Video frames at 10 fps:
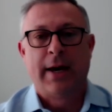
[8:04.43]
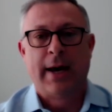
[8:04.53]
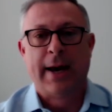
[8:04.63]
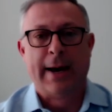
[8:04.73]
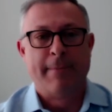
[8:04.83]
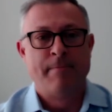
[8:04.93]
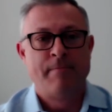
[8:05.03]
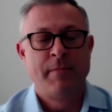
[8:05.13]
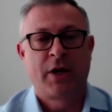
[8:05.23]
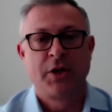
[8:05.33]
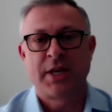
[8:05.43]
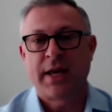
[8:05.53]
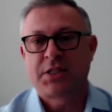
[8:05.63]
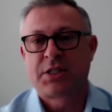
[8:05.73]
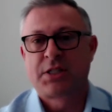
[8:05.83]
um, because
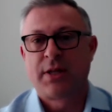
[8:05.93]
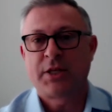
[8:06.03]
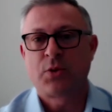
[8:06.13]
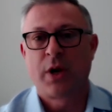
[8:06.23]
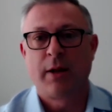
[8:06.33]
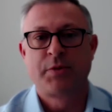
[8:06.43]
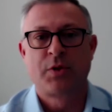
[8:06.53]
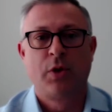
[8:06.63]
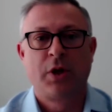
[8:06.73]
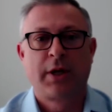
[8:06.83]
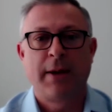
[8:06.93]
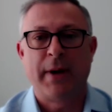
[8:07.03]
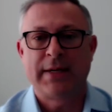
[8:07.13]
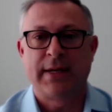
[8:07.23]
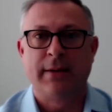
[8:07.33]
that's that's what helps the world get
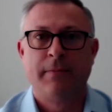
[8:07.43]
better.